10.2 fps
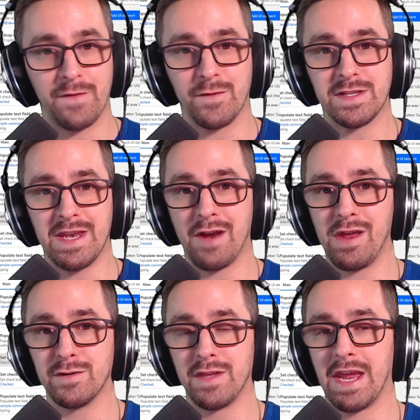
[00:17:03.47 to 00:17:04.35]
different
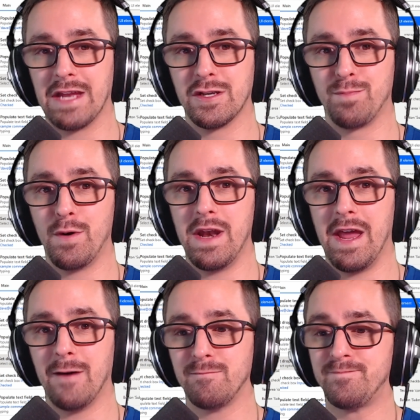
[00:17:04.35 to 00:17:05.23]
scenarios, like I just pointed
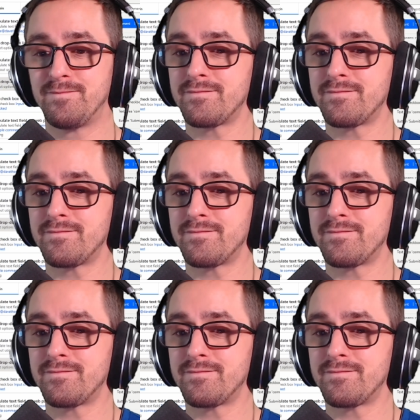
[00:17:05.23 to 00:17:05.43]
out.